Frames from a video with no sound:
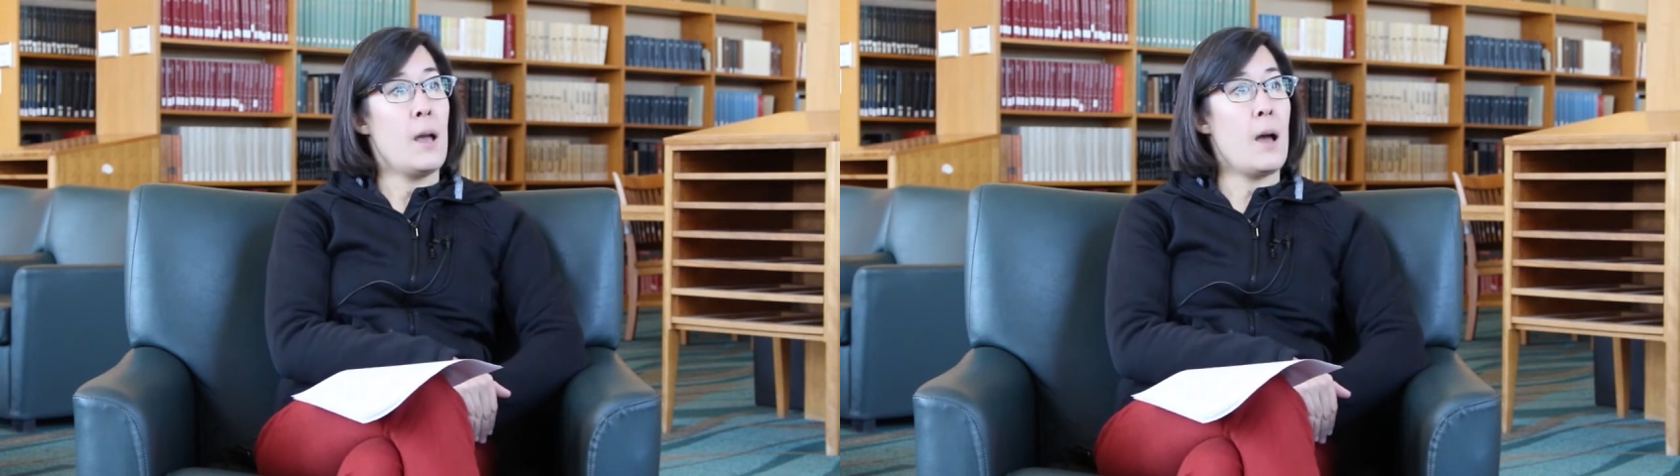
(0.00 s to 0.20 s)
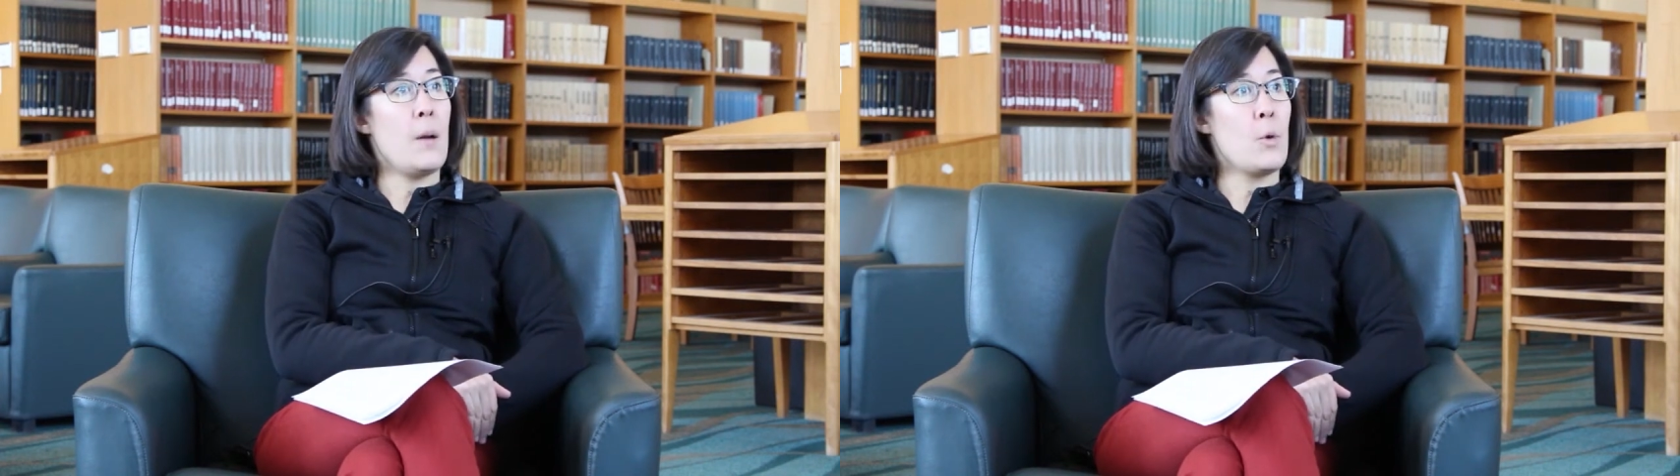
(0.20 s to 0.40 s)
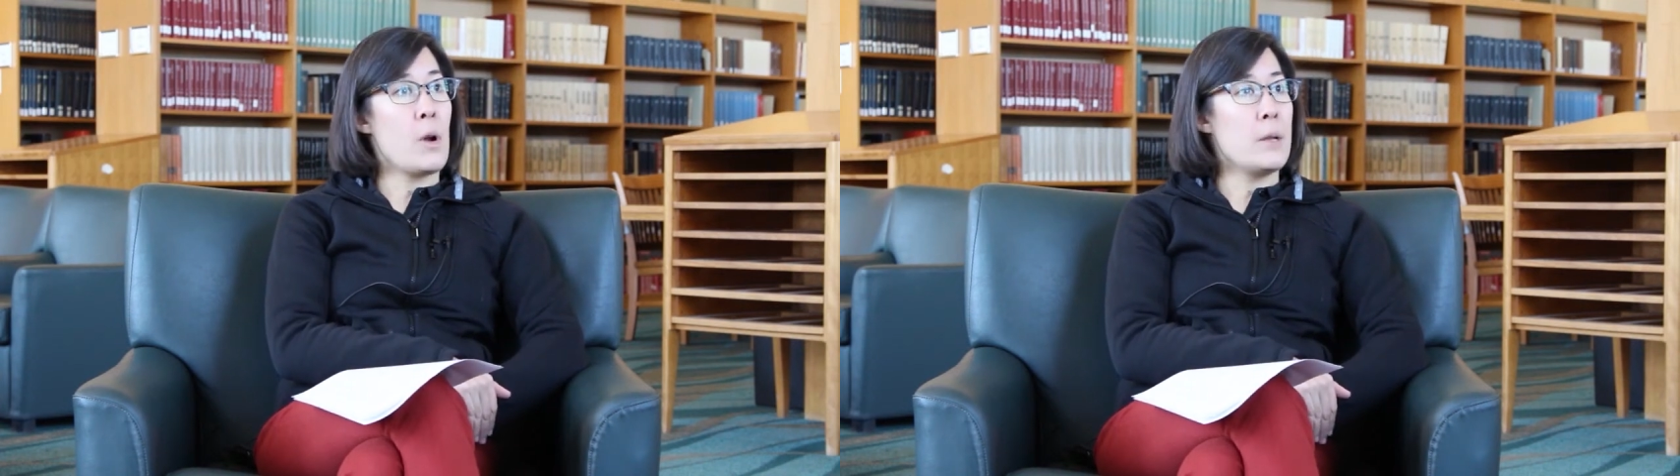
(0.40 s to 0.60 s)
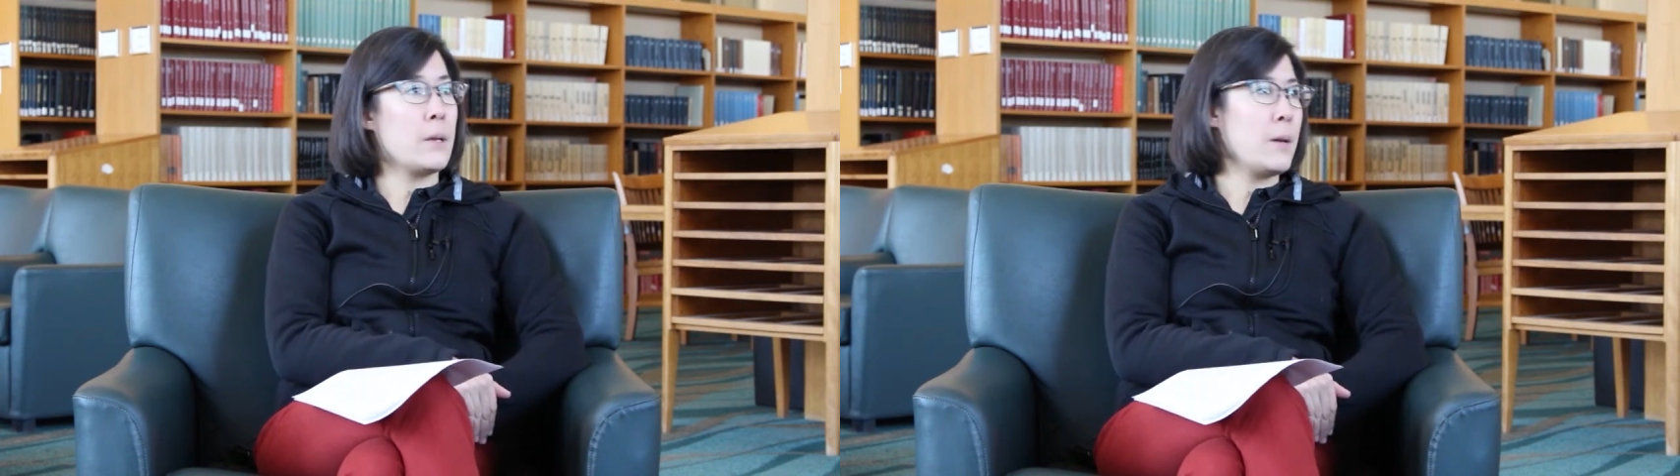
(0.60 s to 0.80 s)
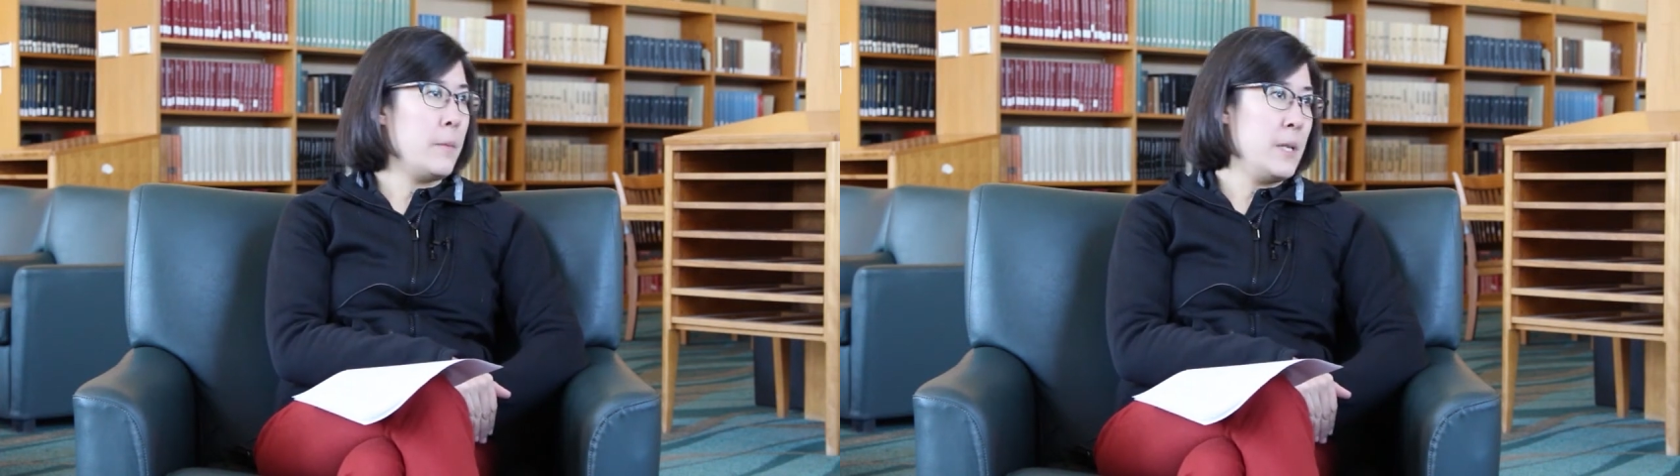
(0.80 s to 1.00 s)
We're
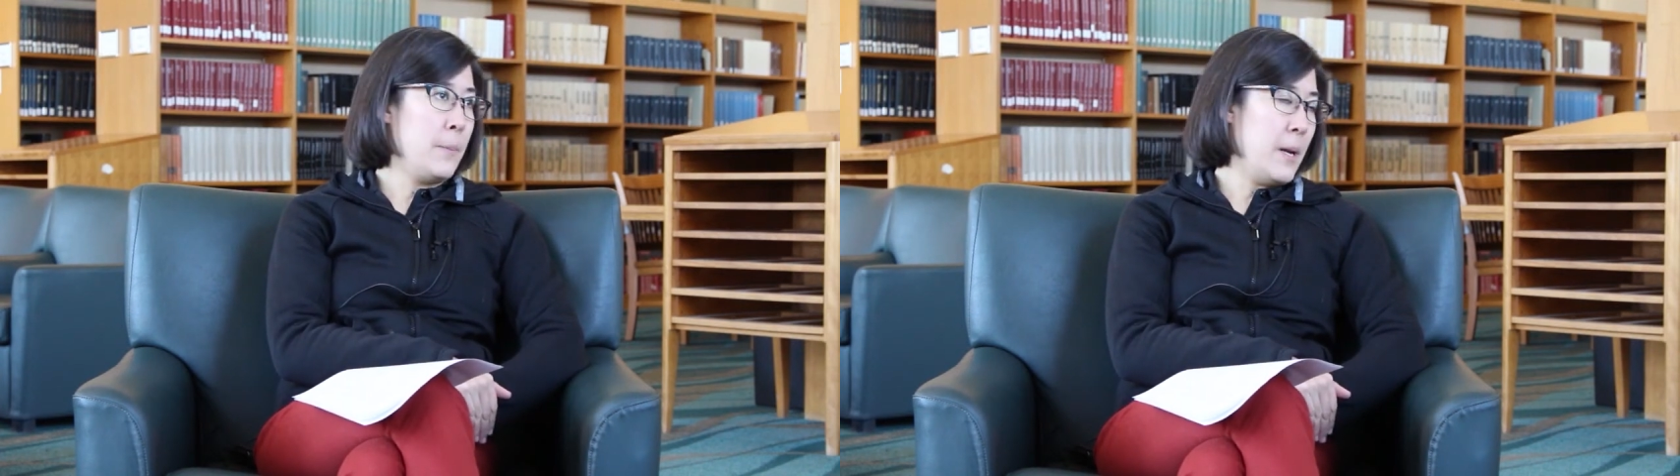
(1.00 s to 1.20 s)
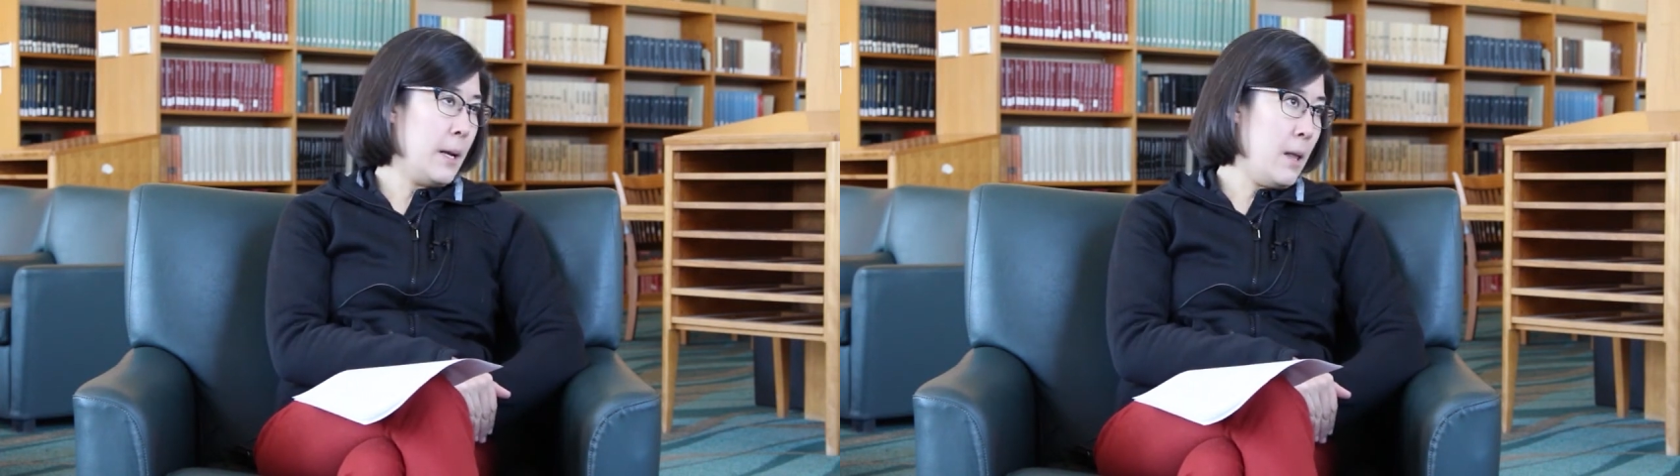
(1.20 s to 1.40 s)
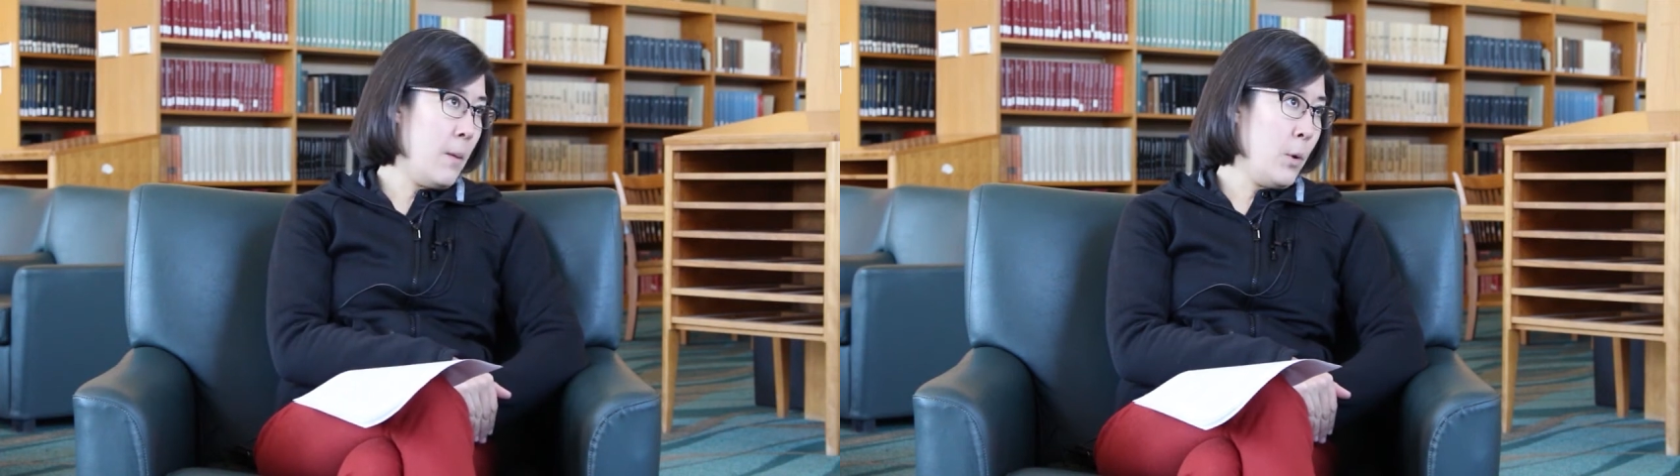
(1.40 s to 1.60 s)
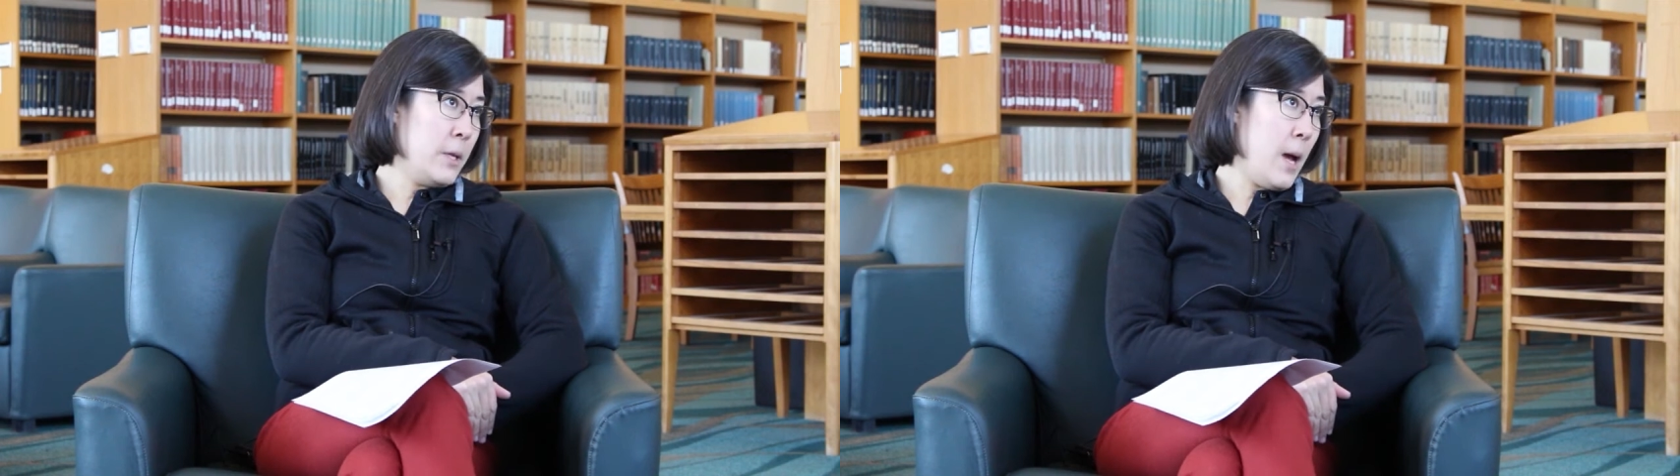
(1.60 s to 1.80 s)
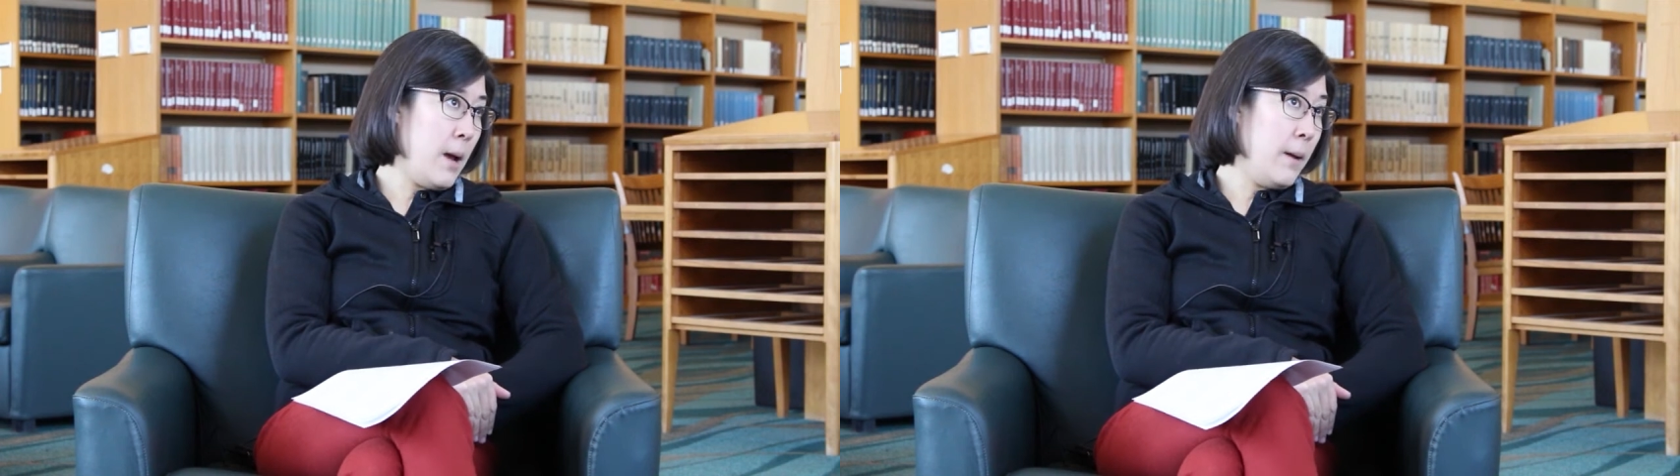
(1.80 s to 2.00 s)
also going to be spending a lot more
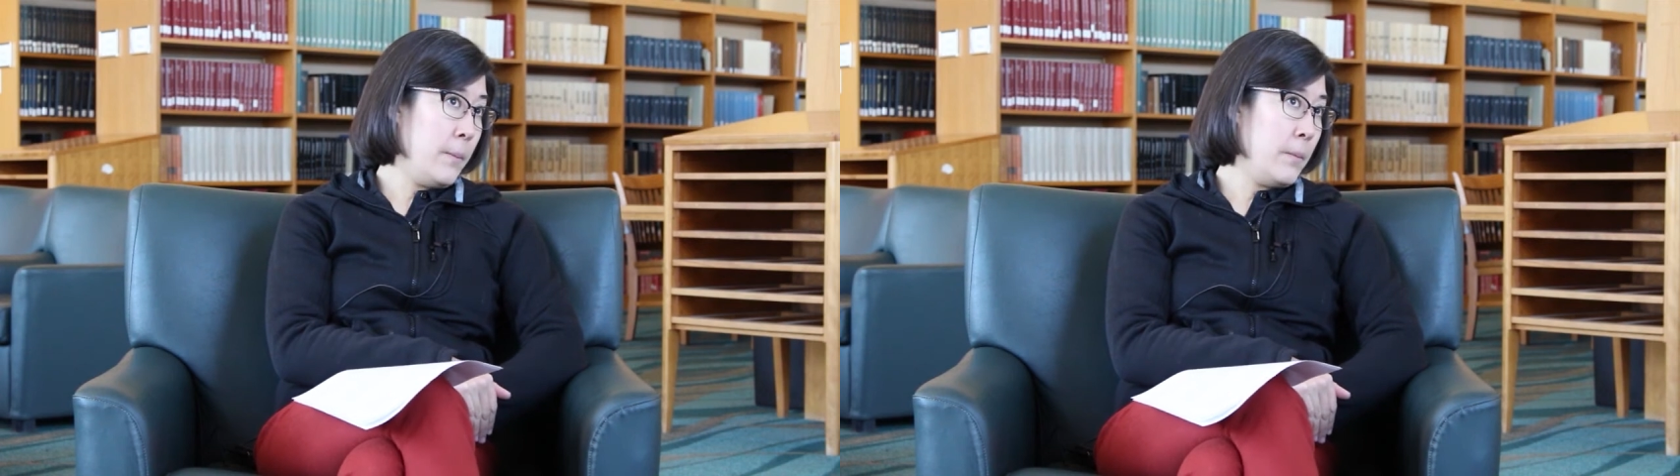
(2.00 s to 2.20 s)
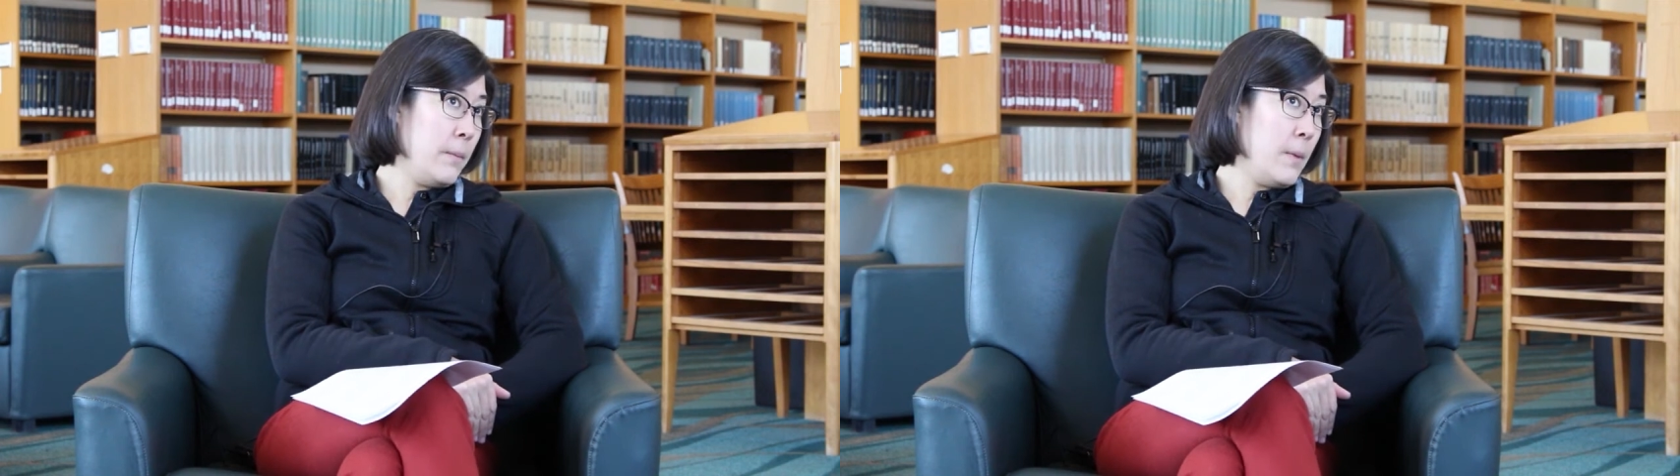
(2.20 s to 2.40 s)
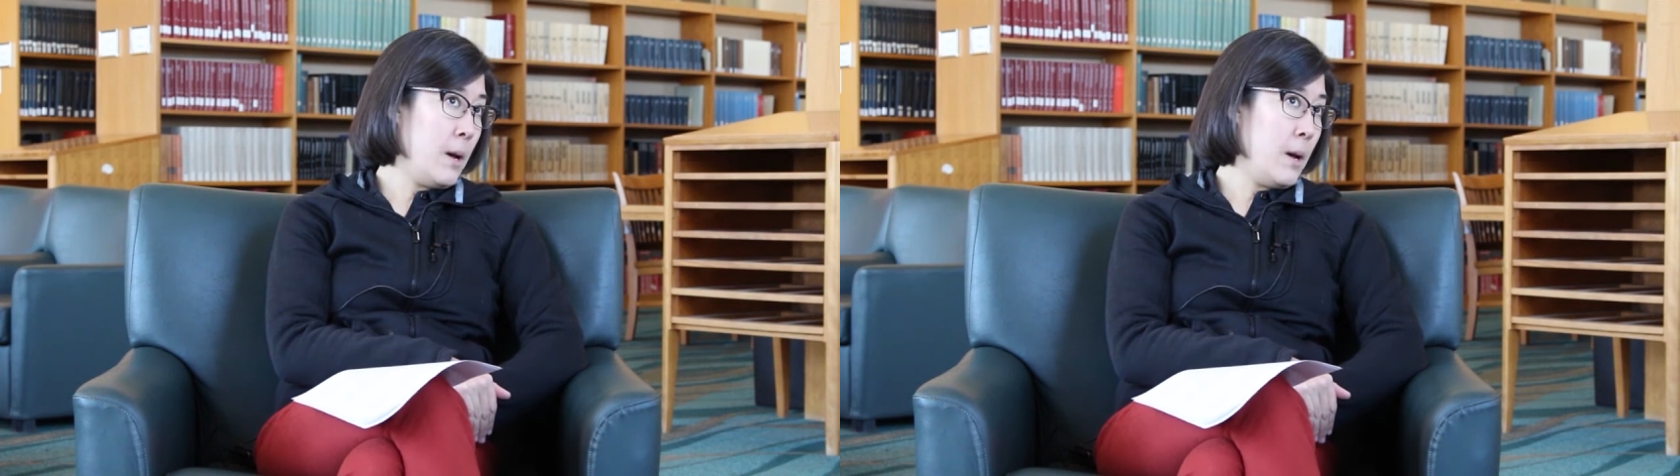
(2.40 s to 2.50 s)
time